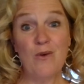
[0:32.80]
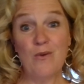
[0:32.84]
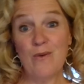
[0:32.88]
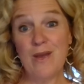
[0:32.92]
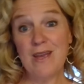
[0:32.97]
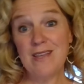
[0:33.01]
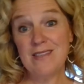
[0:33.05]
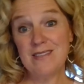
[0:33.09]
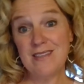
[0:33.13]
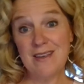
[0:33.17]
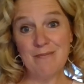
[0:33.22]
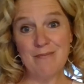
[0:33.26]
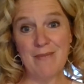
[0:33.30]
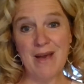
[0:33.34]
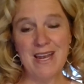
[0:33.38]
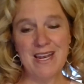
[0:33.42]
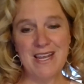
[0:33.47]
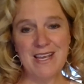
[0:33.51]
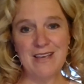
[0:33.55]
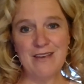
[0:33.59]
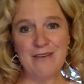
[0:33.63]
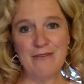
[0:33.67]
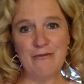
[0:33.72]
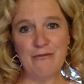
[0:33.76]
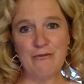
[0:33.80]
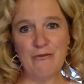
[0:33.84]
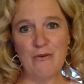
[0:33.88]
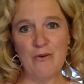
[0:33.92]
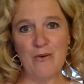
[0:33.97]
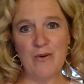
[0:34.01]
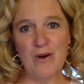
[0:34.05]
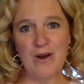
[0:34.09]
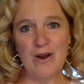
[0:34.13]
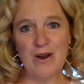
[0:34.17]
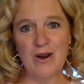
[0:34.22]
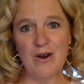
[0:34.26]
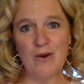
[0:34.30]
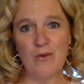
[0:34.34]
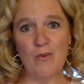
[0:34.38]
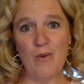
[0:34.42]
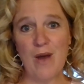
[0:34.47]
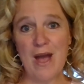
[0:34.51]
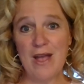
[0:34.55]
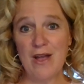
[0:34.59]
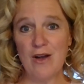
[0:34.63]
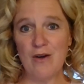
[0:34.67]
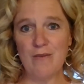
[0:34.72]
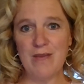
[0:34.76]
raising money for
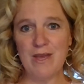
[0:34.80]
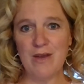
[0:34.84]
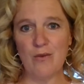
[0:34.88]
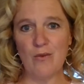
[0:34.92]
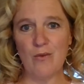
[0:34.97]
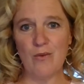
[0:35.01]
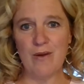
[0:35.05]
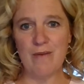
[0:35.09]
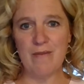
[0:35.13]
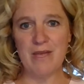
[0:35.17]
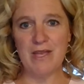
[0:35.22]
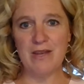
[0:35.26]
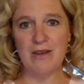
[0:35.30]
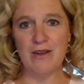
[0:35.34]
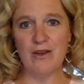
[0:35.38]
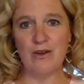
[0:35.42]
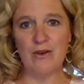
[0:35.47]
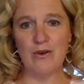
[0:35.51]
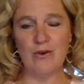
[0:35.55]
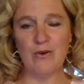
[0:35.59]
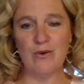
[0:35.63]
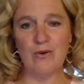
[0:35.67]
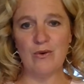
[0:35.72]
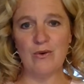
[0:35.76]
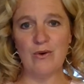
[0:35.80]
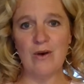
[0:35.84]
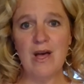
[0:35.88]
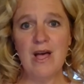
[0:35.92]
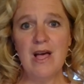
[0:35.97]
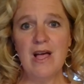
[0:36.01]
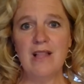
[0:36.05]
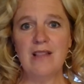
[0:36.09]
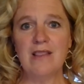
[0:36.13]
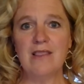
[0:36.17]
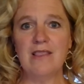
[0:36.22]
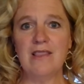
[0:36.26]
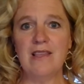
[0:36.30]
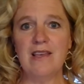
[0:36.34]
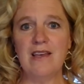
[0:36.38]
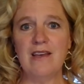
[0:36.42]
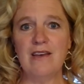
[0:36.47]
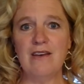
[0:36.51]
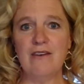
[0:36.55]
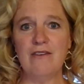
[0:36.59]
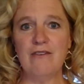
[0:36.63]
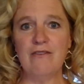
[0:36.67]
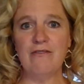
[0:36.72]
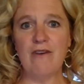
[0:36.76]
Wyoming women who
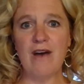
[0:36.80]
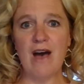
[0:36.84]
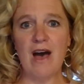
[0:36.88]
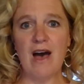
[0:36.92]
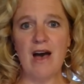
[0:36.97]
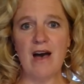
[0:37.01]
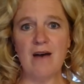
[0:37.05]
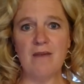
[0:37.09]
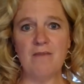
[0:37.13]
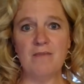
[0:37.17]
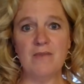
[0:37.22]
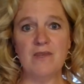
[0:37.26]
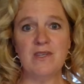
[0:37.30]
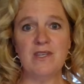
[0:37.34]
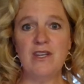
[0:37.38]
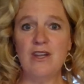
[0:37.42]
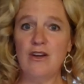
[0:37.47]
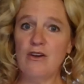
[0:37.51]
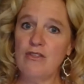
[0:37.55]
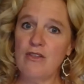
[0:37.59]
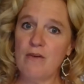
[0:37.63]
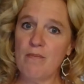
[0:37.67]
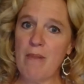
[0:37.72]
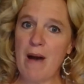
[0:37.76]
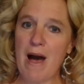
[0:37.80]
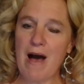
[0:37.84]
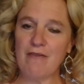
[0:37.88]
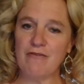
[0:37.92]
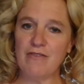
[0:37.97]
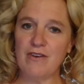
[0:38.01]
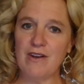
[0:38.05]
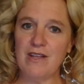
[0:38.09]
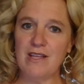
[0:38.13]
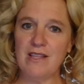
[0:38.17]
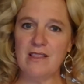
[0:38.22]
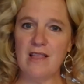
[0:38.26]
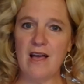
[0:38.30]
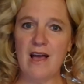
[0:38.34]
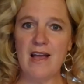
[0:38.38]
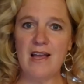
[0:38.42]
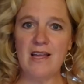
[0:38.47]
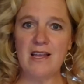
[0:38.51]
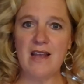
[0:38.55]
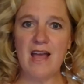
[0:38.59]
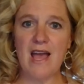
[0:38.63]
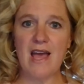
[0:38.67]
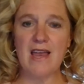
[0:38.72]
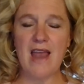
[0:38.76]
live near the poverty
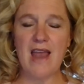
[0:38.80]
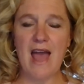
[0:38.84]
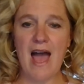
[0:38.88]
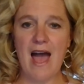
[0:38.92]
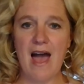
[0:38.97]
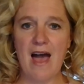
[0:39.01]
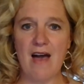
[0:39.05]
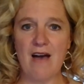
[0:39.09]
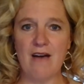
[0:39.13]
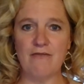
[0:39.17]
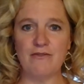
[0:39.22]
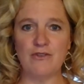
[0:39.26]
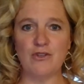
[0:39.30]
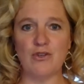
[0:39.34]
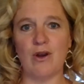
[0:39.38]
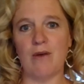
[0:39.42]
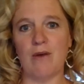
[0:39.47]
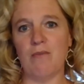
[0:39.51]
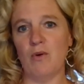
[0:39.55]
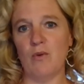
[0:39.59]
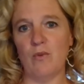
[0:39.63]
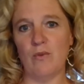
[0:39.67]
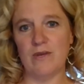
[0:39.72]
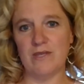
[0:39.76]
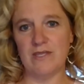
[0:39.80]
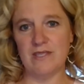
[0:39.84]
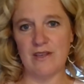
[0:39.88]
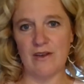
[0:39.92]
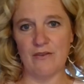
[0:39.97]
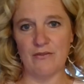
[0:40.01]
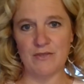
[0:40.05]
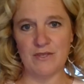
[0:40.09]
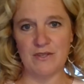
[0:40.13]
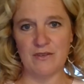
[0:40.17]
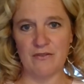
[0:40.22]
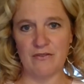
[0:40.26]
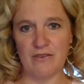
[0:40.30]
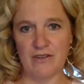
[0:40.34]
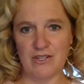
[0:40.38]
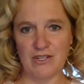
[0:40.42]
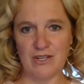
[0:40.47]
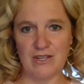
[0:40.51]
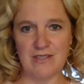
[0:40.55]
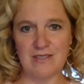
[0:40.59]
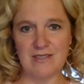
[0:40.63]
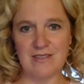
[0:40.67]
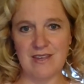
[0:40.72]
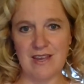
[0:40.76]
line and have trouble with
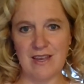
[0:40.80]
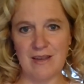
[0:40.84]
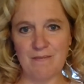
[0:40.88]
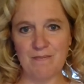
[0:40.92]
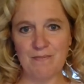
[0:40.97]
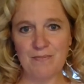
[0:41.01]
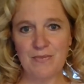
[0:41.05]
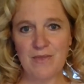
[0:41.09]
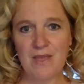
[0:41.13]
self-sufficiency.